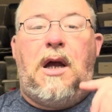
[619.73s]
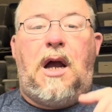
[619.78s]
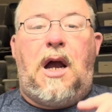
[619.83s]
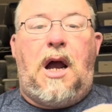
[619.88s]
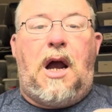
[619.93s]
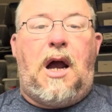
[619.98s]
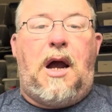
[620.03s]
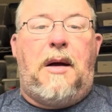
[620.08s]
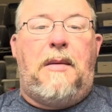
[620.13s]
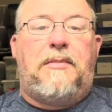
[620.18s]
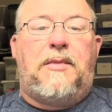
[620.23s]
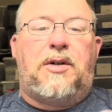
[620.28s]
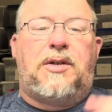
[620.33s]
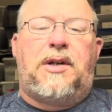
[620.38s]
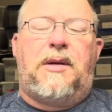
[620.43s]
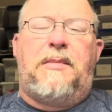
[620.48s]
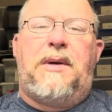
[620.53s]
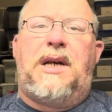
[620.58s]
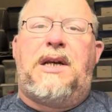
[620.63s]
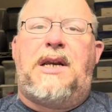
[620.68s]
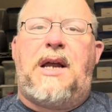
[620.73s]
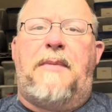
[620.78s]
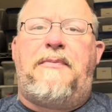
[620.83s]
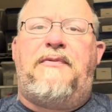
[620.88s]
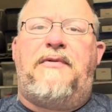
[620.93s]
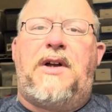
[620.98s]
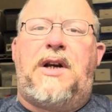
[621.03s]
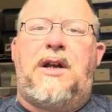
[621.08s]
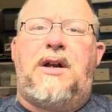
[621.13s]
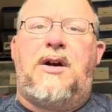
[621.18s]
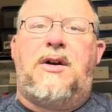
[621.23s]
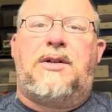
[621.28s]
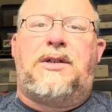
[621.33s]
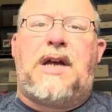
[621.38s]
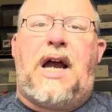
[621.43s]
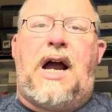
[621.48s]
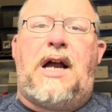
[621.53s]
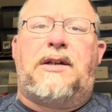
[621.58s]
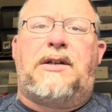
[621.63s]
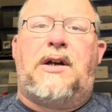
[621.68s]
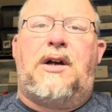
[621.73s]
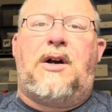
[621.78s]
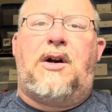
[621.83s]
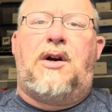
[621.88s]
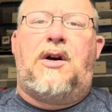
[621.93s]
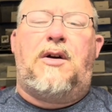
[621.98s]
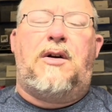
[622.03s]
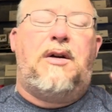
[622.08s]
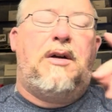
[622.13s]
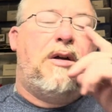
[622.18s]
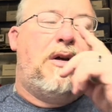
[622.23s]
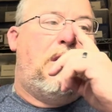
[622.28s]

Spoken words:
There's some in-depth videos out there.